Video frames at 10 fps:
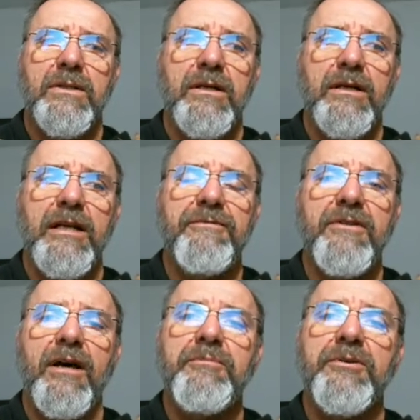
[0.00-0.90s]
Lift
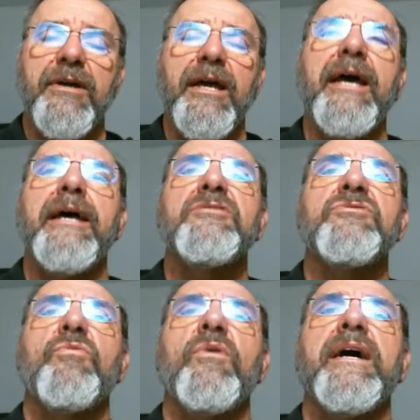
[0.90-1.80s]
up your
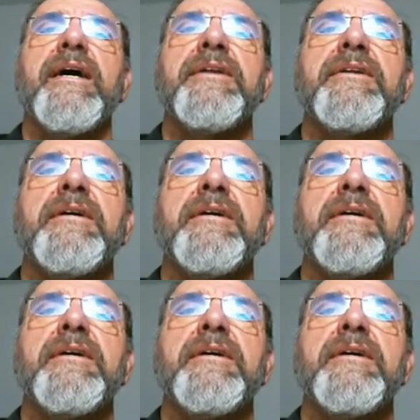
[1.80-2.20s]
heads when